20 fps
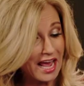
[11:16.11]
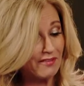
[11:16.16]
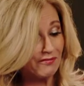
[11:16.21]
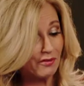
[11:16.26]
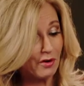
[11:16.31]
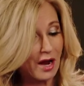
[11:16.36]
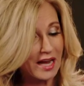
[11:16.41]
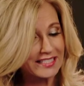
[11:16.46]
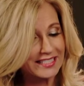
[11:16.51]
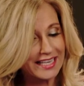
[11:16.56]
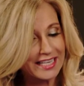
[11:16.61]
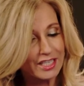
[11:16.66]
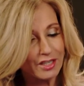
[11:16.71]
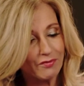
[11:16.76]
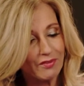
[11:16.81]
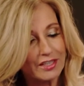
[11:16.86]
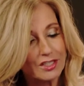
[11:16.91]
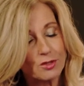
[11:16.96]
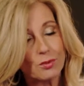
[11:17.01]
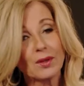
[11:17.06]
And for us
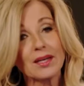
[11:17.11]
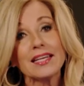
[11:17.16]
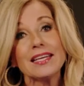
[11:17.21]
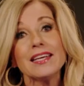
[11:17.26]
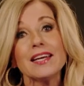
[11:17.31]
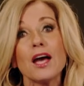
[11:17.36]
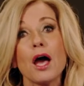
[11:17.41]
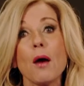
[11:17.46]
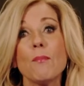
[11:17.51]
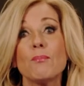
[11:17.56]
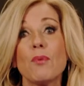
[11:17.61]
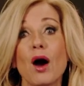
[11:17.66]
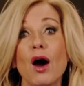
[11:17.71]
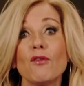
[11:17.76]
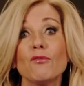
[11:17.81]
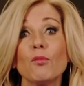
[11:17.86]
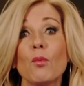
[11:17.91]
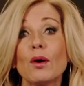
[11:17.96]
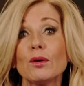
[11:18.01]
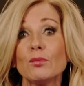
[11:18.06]
individually,
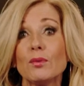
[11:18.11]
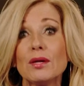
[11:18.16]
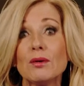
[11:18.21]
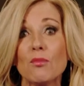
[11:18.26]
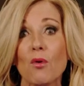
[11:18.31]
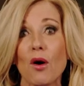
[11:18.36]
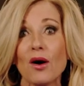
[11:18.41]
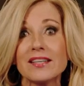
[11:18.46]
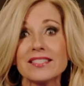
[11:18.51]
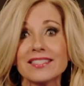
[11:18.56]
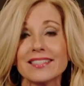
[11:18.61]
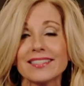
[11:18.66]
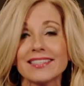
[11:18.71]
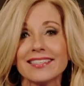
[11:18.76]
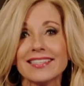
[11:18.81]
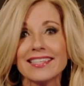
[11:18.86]
above what we want.